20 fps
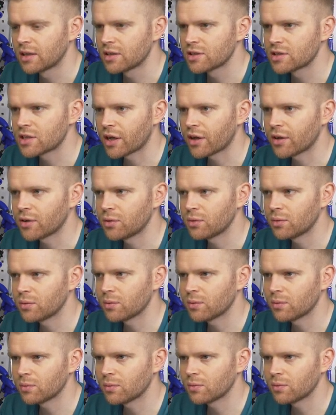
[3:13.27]
So
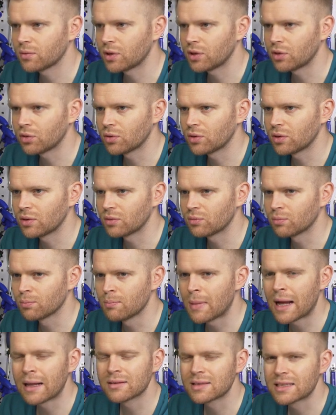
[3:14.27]

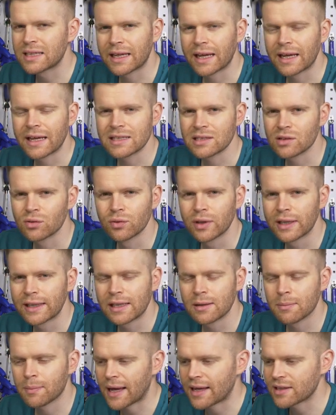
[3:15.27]
melting it isn't really
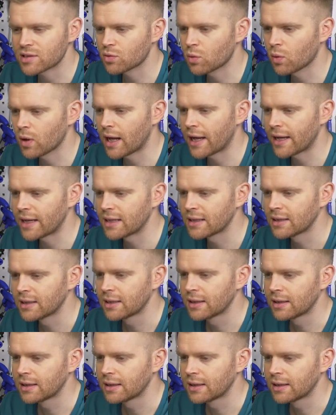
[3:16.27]
the best way.